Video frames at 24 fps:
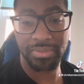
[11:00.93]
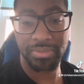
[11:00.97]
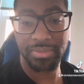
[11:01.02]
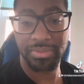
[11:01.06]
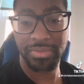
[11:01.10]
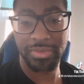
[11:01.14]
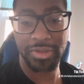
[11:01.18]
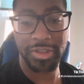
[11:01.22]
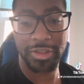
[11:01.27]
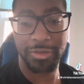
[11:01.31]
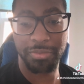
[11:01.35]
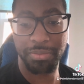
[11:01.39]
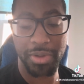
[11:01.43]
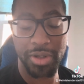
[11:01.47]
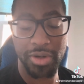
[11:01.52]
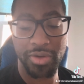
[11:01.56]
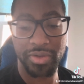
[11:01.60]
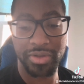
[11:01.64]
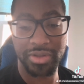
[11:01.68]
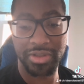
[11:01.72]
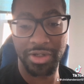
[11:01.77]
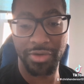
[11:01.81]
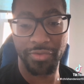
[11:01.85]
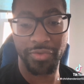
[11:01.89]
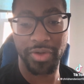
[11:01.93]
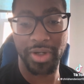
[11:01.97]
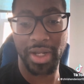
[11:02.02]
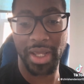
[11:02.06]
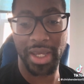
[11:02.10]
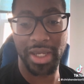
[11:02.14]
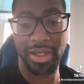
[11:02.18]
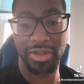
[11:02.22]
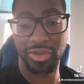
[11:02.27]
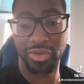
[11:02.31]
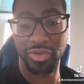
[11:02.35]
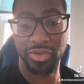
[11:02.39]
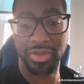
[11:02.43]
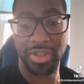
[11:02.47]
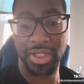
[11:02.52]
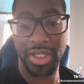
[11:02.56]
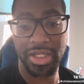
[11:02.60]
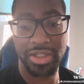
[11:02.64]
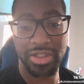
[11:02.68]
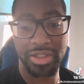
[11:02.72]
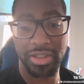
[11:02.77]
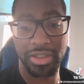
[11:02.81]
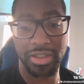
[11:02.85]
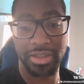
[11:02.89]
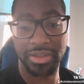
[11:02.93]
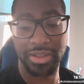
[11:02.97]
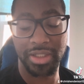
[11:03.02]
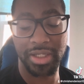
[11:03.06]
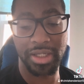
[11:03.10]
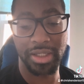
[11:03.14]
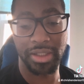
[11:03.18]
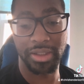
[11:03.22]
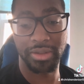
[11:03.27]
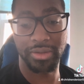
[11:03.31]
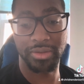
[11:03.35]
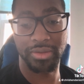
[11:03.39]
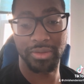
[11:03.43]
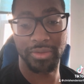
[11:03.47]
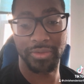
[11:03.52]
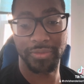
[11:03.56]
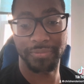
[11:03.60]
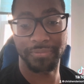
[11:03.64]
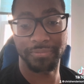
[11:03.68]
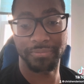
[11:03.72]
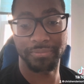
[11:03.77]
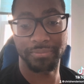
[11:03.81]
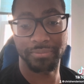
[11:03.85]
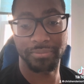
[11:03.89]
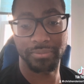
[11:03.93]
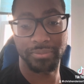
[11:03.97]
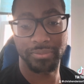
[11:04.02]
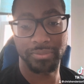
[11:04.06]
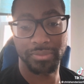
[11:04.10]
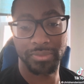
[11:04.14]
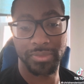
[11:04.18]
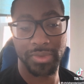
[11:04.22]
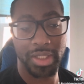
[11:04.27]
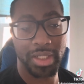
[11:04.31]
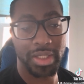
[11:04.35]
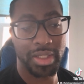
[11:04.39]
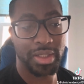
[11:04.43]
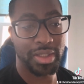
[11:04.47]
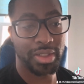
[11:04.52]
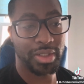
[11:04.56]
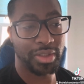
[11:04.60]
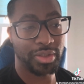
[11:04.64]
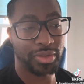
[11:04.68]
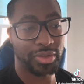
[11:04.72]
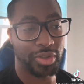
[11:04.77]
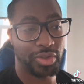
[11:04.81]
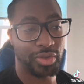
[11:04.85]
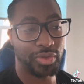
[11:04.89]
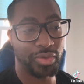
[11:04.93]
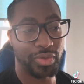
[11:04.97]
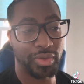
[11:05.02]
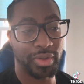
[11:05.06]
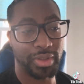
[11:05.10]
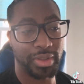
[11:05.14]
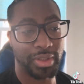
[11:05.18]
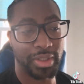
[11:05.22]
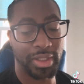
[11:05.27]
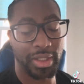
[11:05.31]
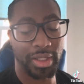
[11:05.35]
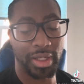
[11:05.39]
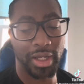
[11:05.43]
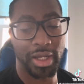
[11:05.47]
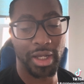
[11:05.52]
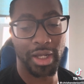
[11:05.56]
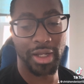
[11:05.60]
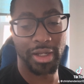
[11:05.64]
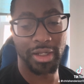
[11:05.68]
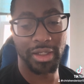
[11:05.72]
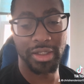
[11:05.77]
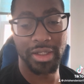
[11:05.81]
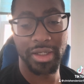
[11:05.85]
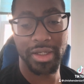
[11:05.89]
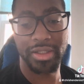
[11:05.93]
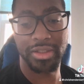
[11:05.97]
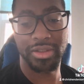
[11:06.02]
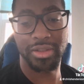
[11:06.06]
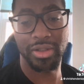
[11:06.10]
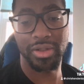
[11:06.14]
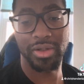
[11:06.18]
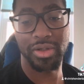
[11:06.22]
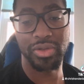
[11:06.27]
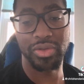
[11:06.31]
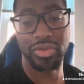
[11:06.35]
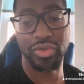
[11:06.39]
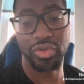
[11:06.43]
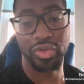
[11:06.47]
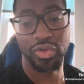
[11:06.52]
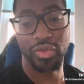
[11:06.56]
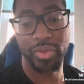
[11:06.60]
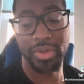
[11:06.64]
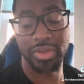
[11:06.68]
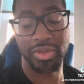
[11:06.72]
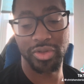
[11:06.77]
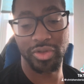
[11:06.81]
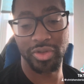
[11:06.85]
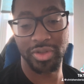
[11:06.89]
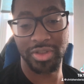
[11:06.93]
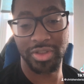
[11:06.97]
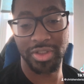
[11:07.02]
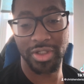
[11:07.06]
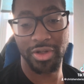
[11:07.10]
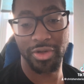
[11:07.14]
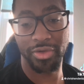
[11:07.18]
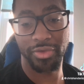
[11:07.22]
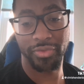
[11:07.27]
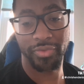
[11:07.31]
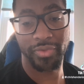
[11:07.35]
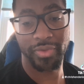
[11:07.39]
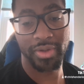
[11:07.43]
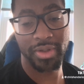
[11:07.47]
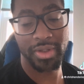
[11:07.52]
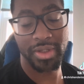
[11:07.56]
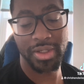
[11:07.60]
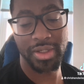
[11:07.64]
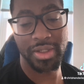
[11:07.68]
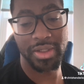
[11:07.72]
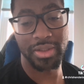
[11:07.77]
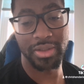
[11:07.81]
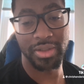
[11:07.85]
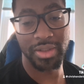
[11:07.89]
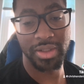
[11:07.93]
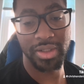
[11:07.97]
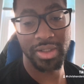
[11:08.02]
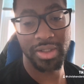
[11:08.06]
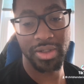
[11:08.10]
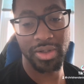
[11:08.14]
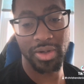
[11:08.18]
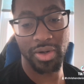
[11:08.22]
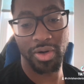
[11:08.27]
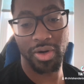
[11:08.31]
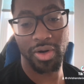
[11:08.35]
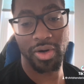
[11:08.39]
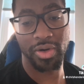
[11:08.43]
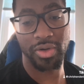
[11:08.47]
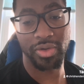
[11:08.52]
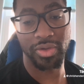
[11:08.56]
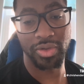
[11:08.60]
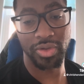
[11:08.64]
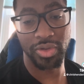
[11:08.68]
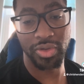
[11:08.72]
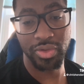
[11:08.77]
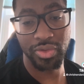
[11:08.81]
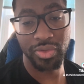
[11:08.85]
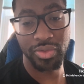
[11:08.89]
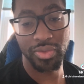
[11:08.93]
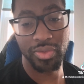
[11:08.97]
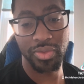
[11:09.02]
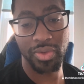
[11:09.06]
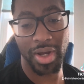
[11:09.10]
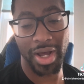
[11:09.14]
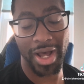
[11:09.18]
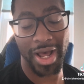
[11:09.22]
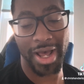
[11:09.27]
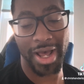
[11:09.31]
spirits, different angels teaching us things. So look into the Druids yourself, Druids.